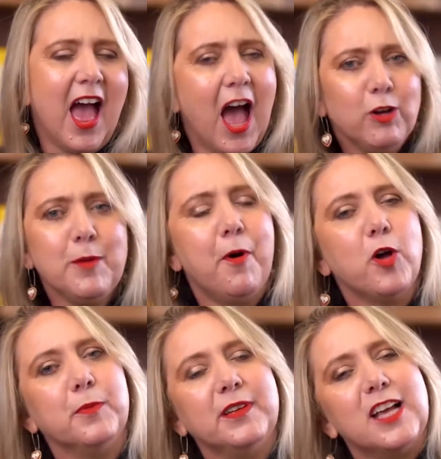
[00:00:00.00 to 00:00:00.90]
Our
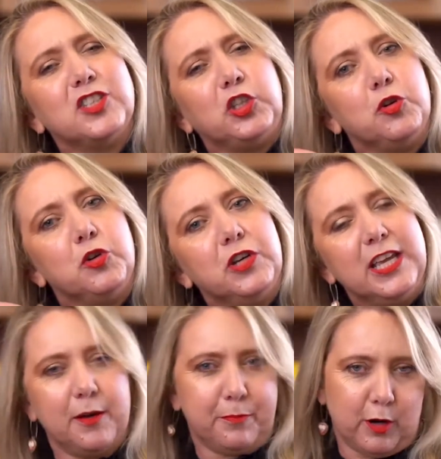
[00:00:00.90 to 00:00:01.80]
department has a
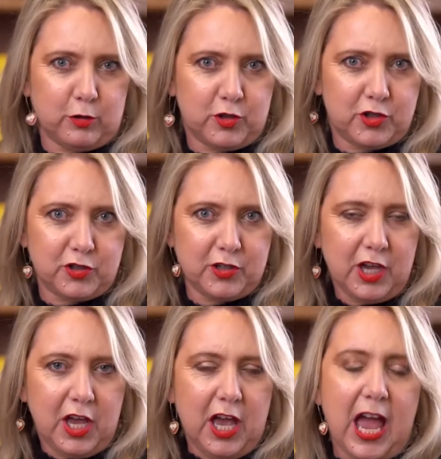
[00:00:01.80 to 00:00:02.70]
unique approach.
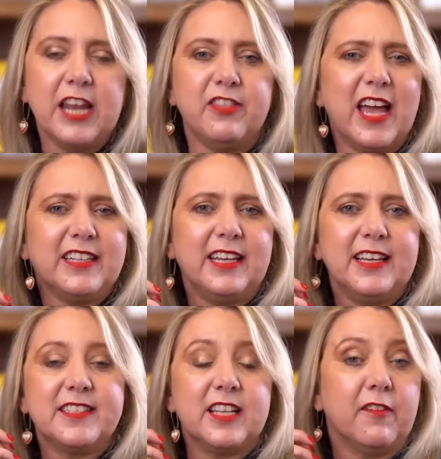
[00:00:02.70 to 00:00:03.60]
And that
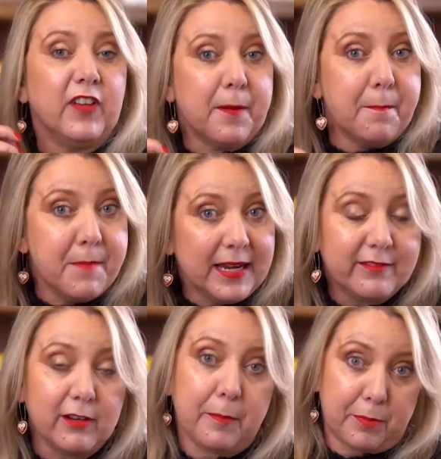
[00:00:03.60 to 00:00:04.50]
is the
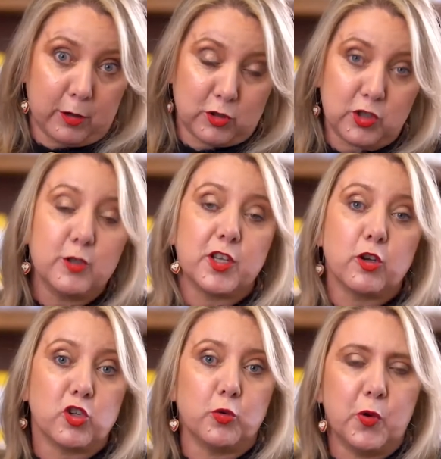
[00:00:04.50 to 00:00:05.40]
developmental approach to
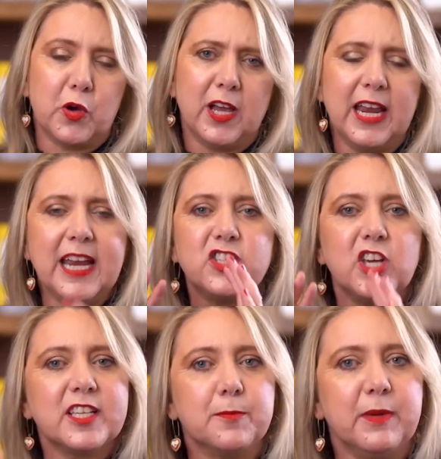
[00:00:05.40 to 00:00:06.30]
social work. It
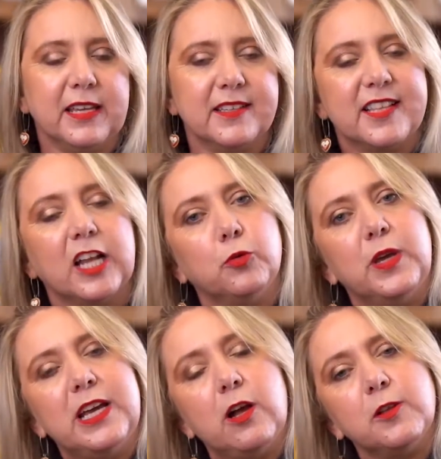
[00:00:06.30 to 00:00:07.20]
just means that
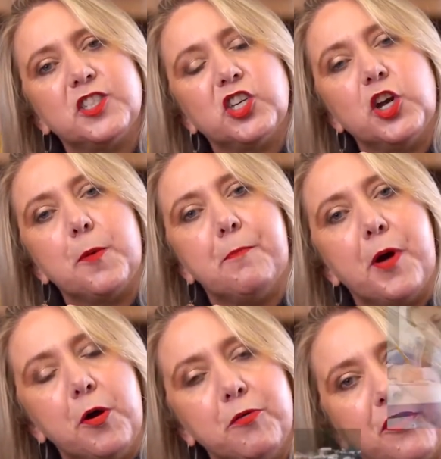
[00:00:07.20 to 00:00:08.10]
we consider
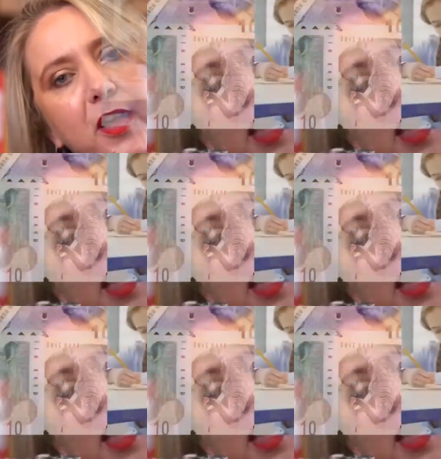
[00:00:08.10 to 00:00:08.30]
both